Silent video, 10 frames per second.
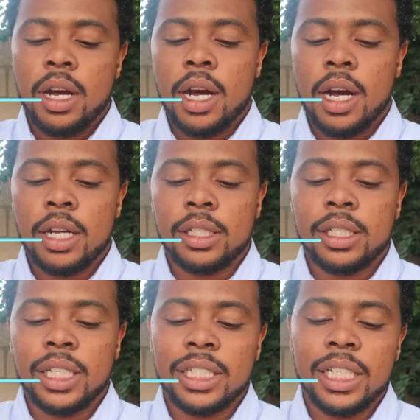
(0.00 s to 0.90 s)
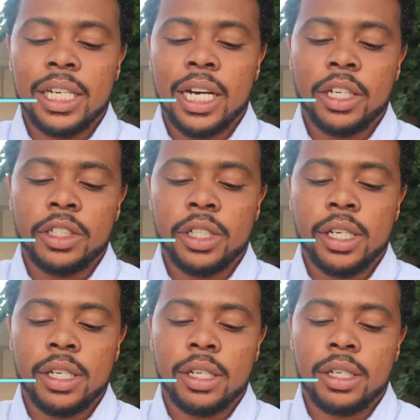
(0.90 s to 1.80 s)

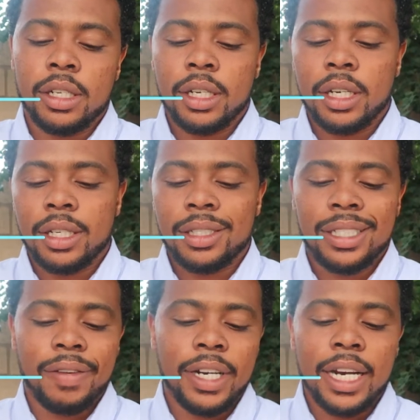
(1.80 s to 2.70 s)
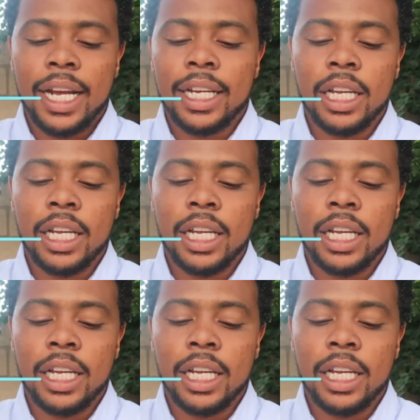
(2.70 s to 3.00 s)
1,679